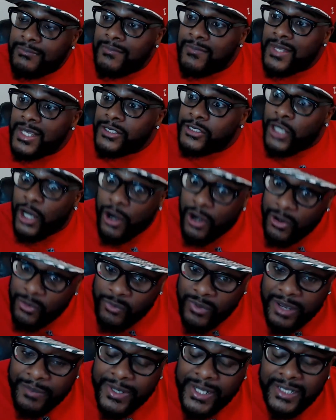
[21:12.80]
to hurt
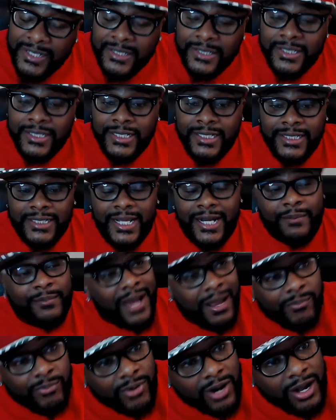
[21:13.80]
women that I'm not
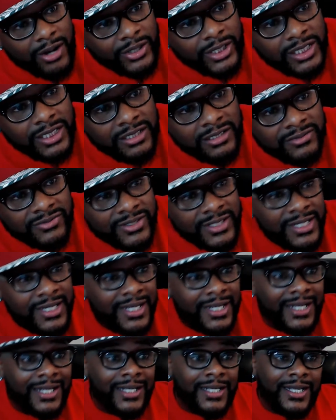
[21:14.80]
proud of,
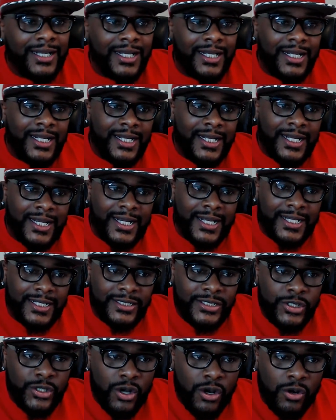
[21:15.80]
and you
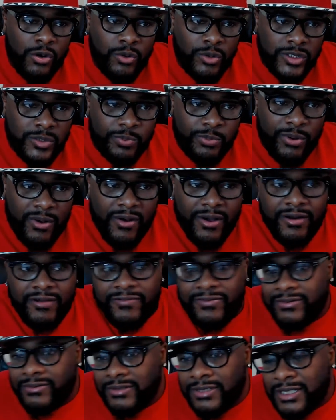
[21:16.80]
know, it was part of
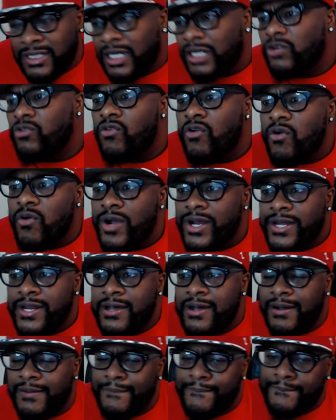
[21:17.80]
a growing up
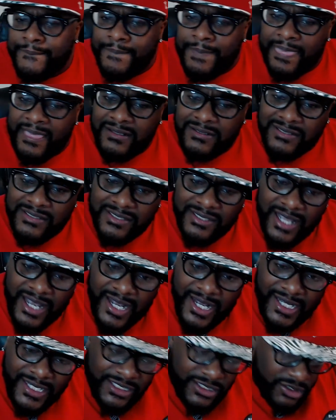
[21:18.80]
stage,
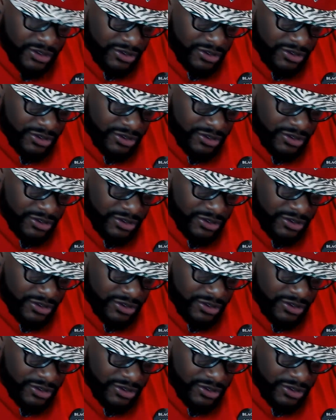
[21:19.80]
you know what